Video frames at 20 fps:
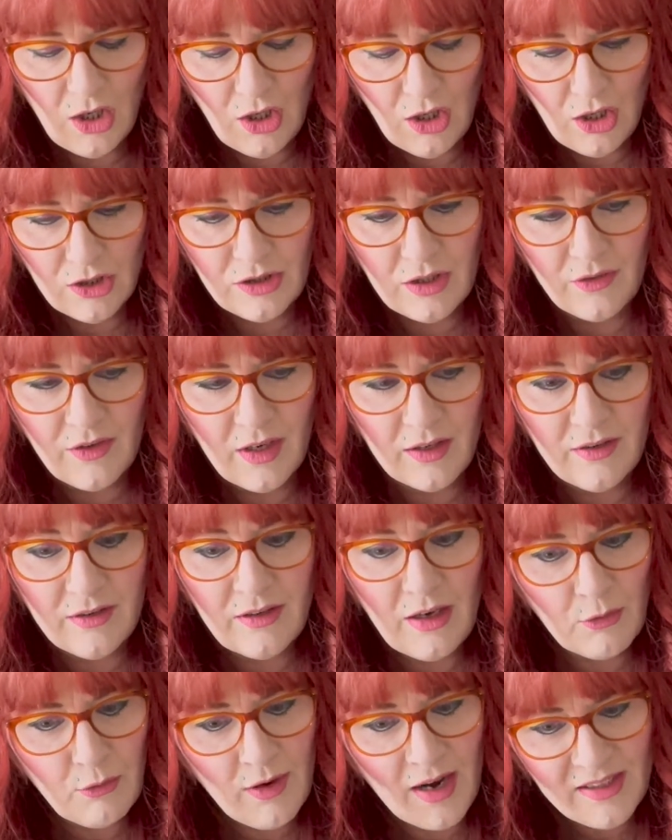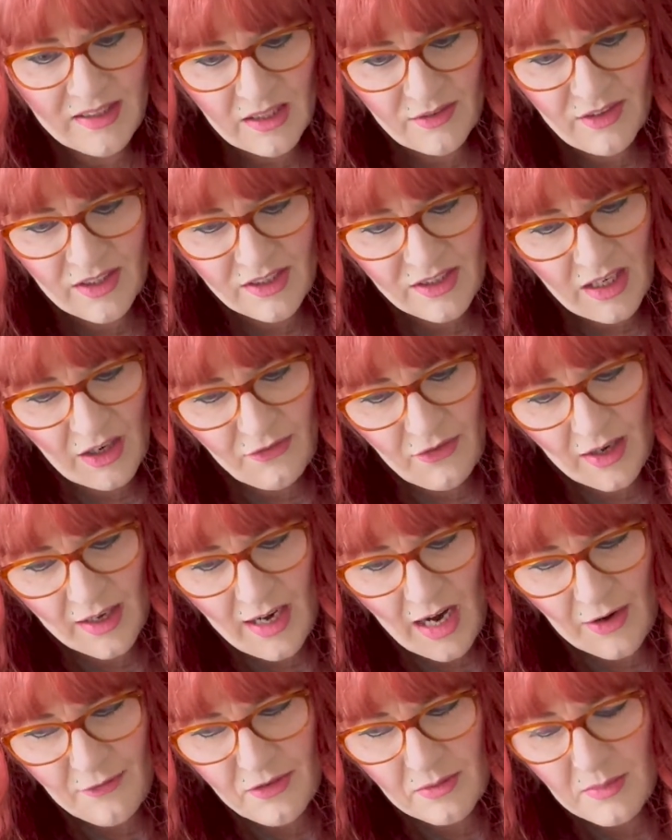So the rest of the stuff I
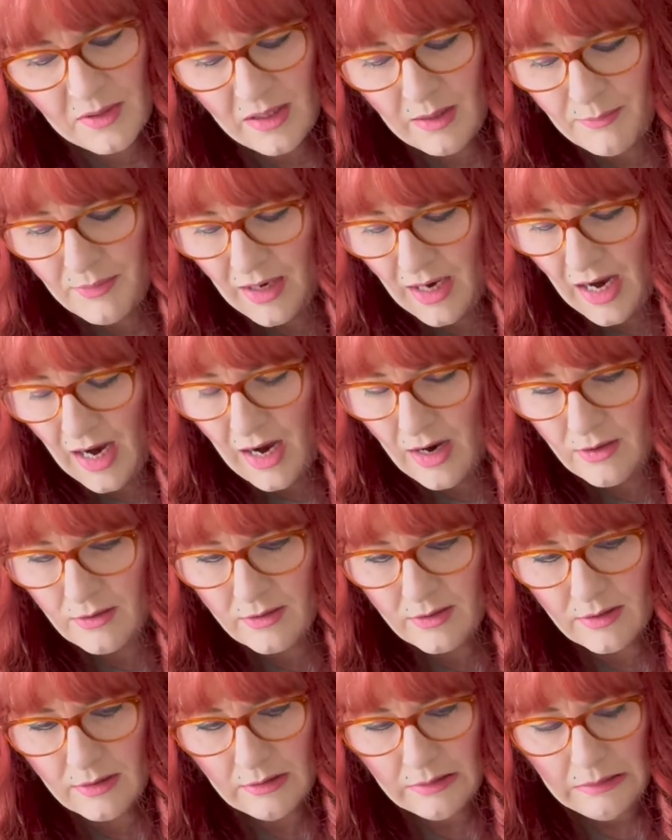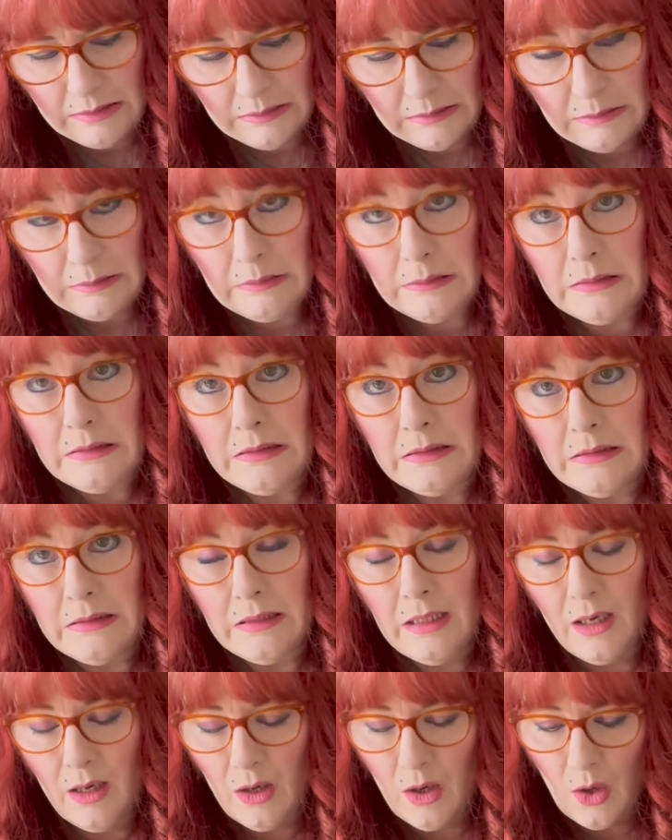got from Olympus House
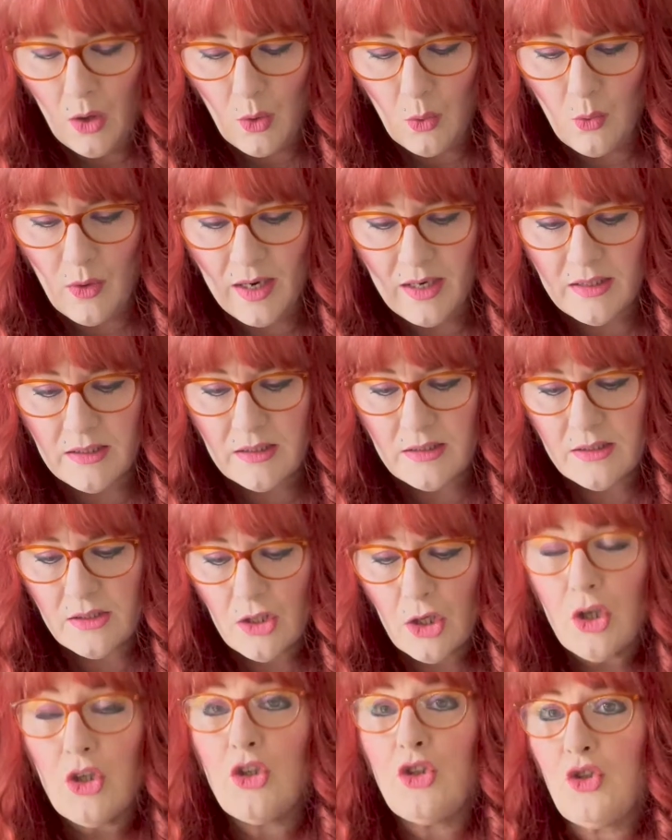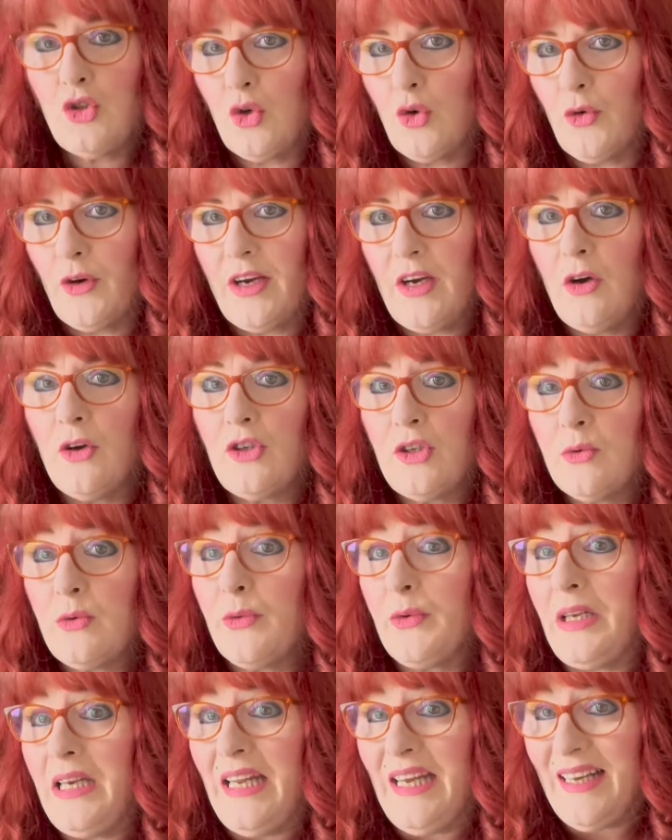was jewelry or jewelry
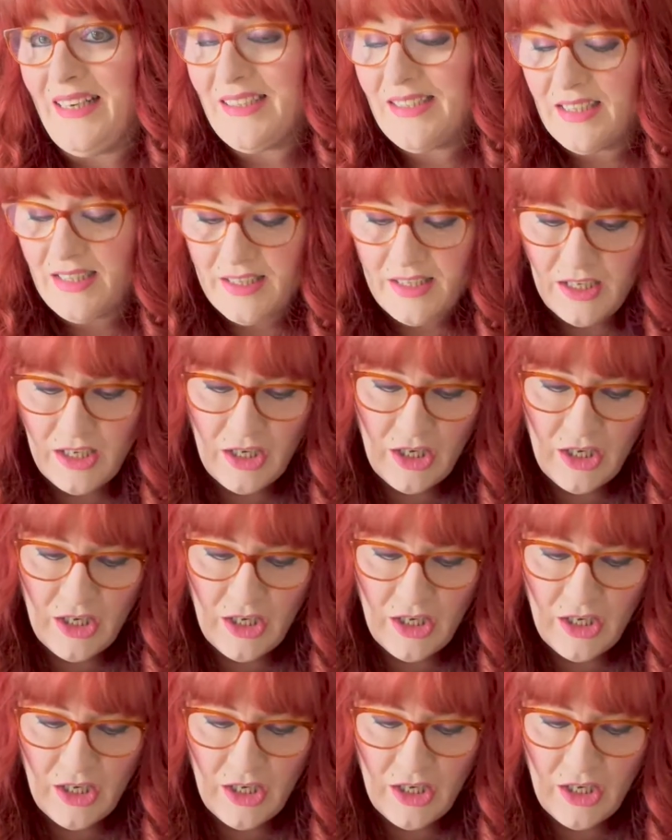related.